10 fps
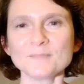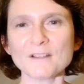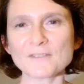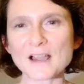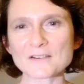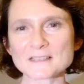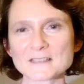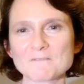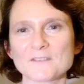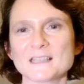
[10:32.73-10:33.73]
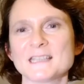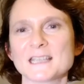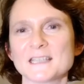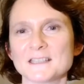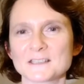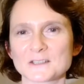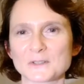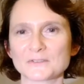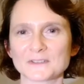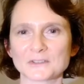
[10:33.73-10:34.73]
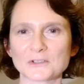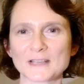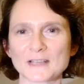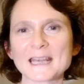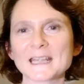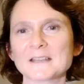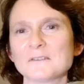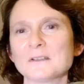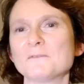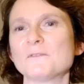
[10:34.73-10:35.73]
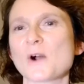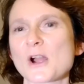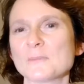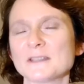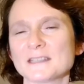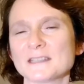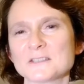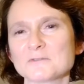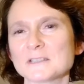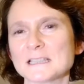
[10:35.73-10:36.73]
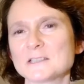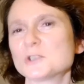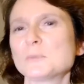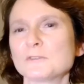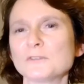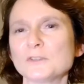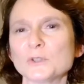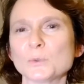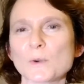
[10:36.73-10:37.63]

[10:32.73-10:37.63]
as far as investing in yourself and creating an environment that is really super for you,